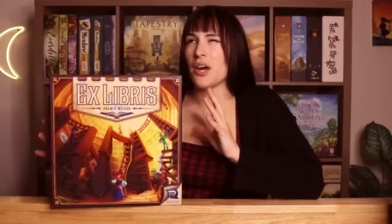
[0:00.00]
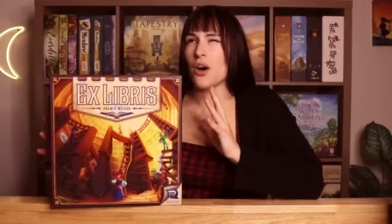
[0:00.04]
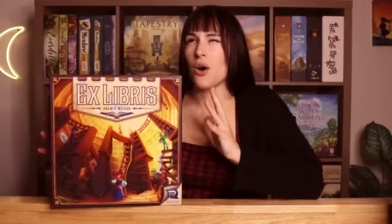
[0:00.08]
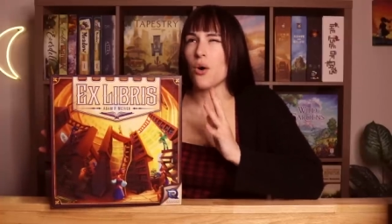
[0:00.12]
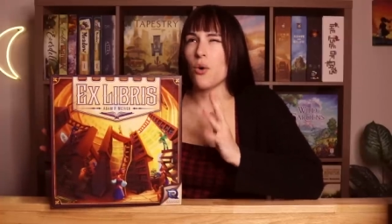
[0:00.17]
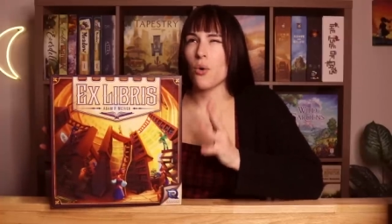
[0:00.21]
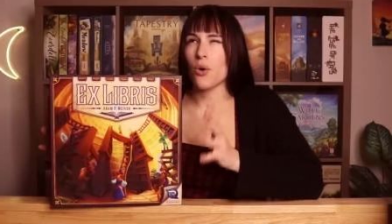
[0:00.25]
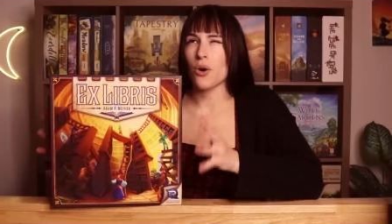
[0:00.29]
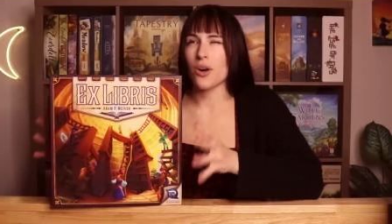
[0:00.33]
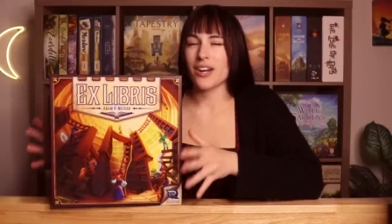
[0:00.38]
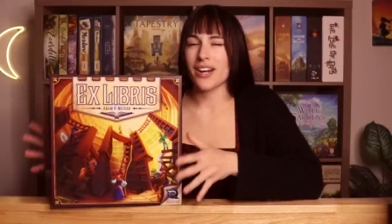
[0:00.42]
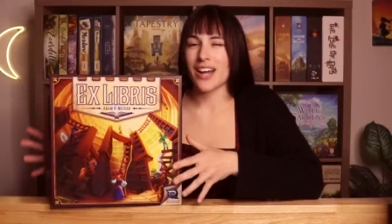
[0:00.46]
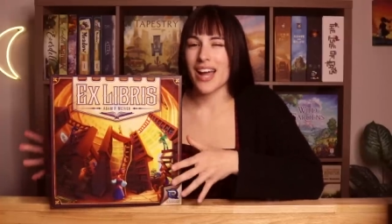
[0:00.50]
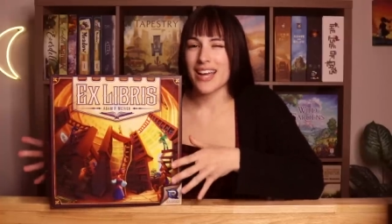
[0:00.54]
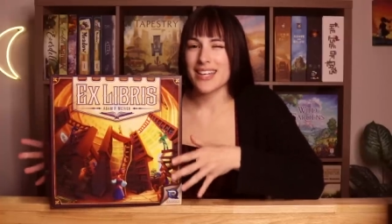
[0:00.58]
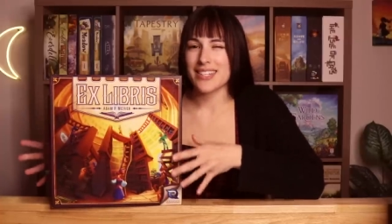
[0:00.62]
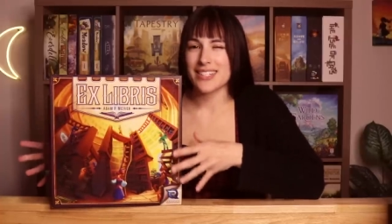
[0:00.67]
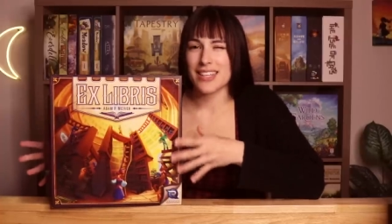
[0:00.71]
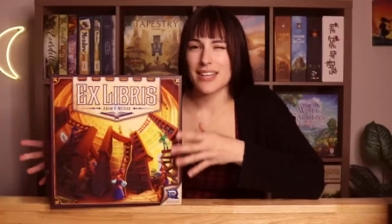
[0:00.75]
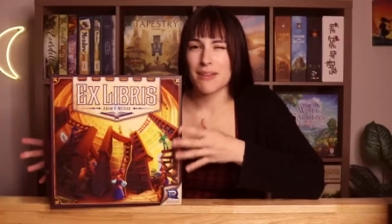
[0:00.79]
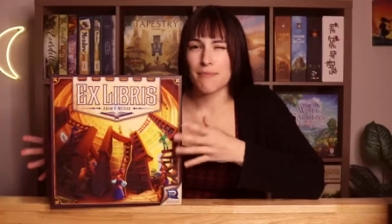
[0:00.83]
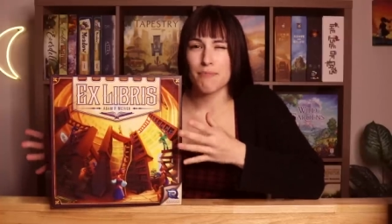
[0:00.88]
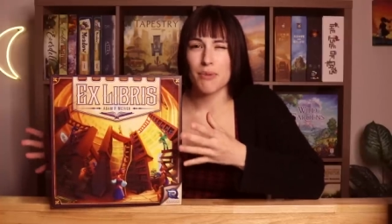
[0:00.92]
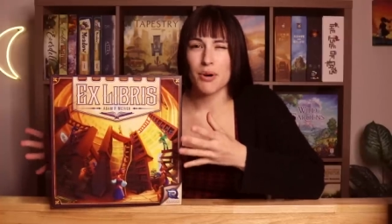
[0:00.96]

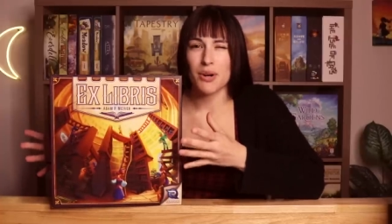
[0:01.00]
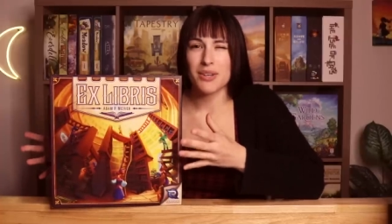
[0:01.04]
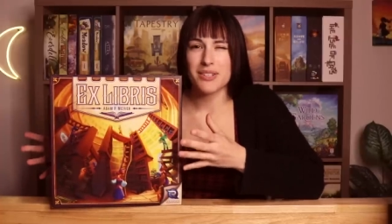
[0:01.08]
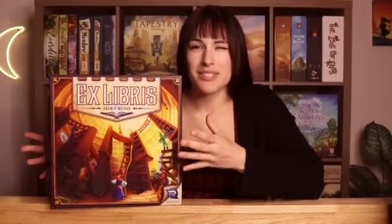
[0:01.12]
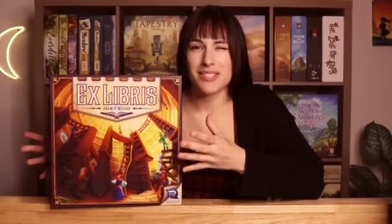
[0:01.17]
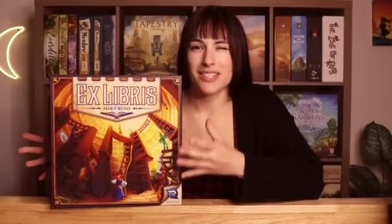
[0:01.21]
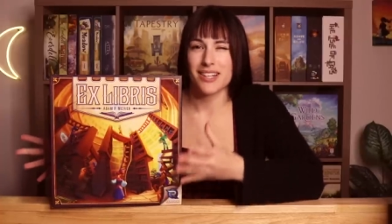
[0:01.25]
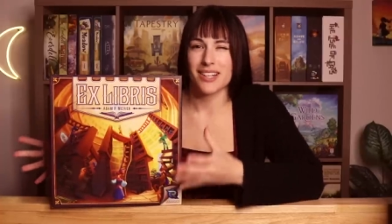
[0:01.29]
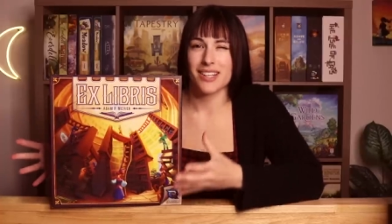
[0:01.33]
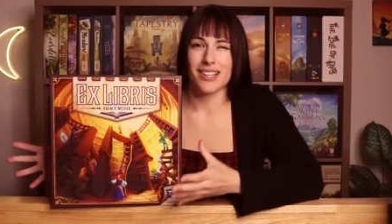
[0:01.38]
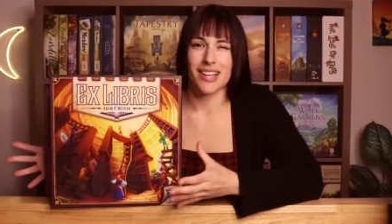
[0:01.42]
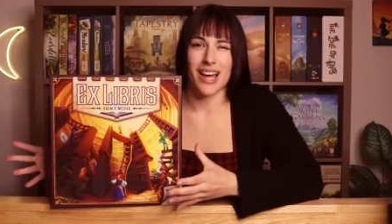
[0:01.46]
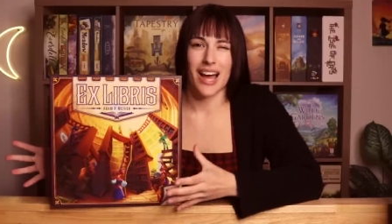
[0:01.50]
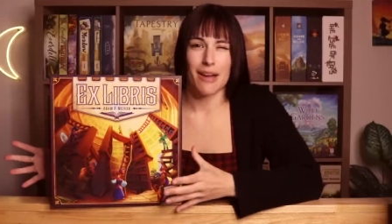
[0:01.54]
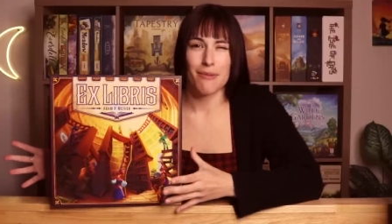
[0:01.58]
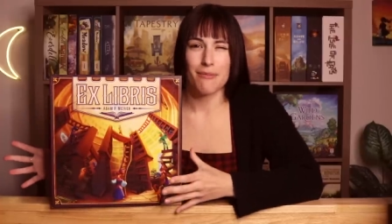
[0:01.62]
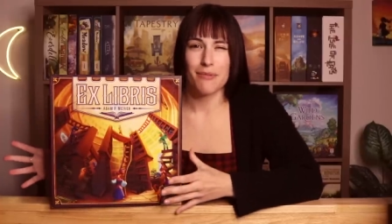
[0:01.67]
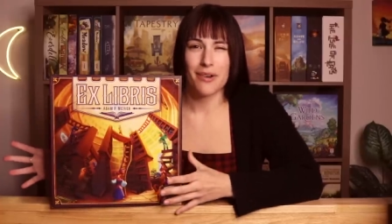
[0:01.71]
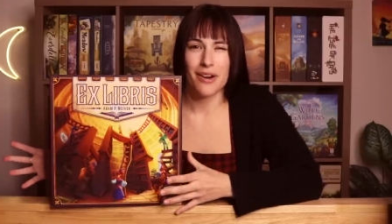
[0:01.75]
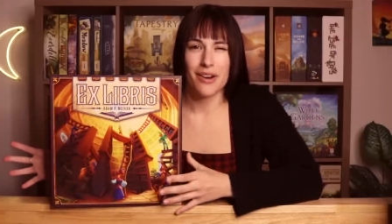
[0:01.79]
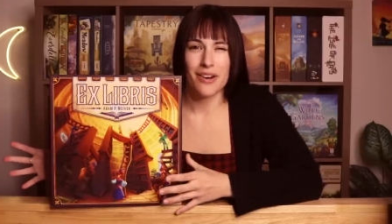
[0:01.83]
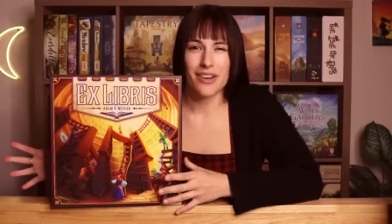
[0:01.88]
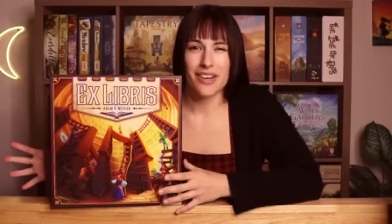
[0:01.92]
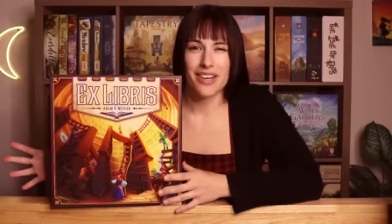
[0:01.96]
organizing books in a
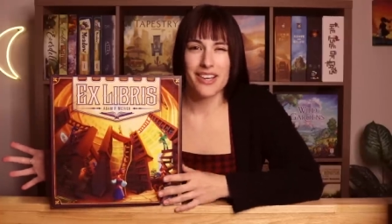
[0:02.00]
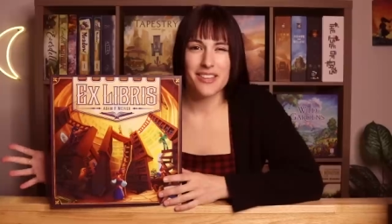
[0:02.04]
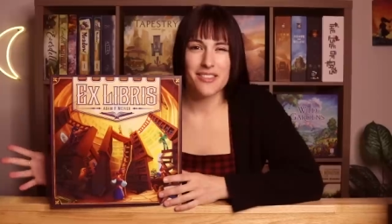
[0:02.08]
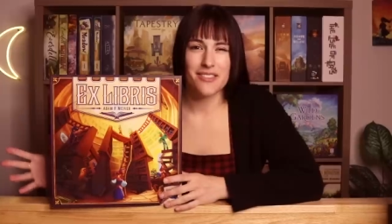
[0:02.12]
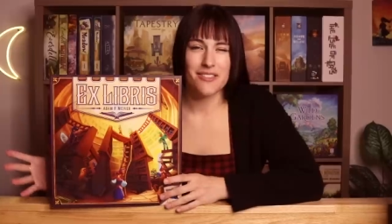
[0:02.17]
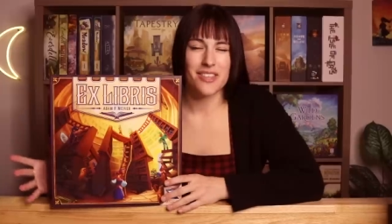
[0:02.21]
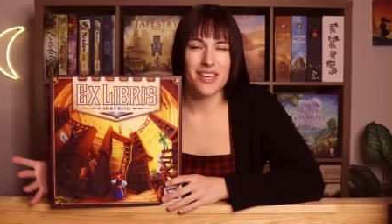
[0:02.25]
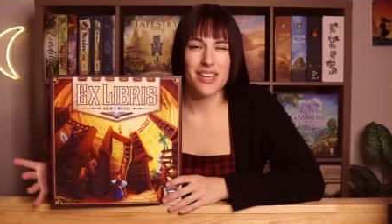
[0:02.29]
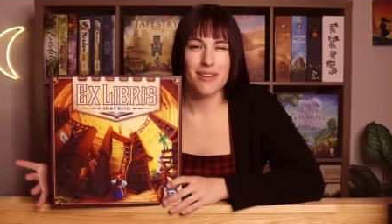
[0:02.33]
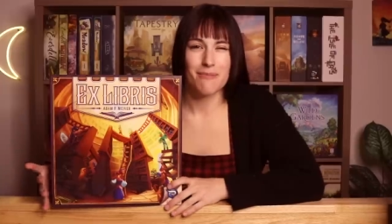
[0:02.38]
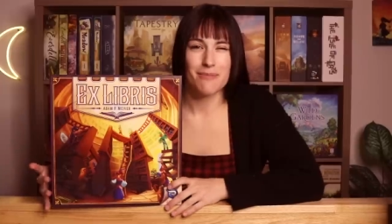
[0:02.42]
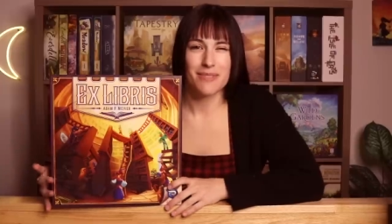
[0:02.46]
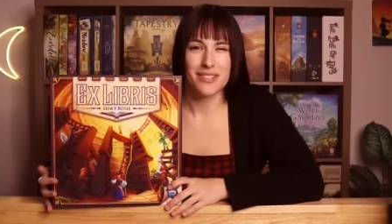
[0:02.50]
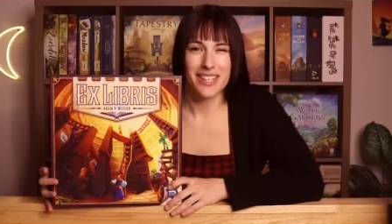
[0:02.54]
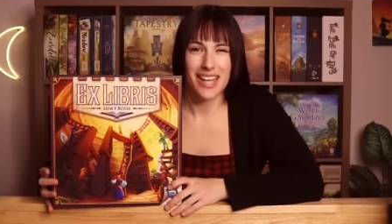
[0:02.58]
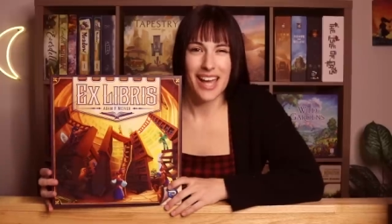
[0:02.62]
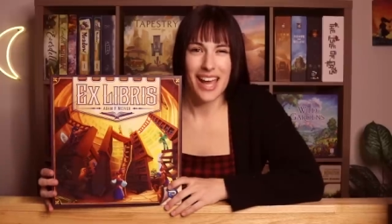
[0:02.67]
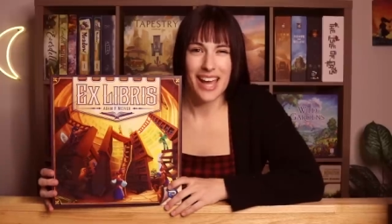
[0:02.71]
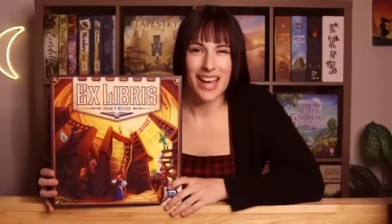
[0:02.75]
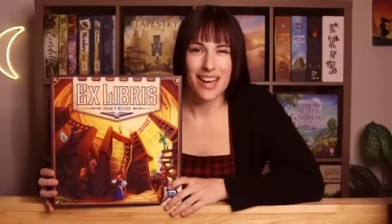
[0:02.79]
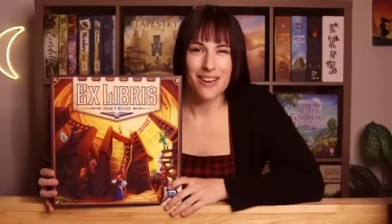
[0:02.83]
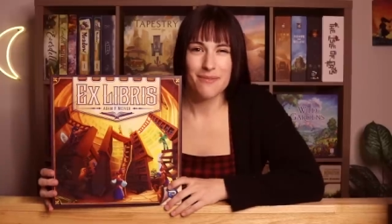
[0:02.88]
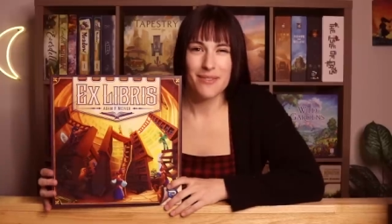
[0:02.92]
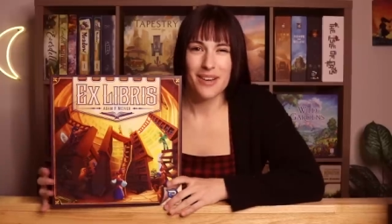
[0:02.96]
library themed
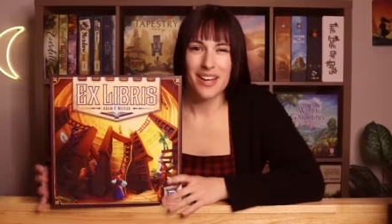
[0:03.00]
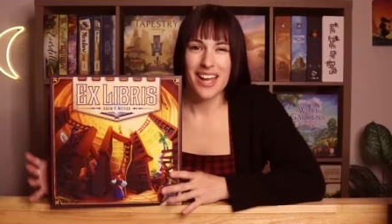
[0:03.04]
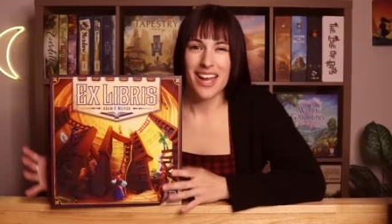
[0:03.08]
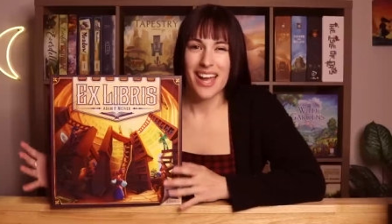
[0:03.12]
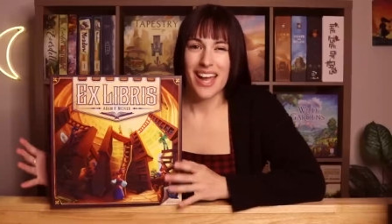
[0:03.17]
game,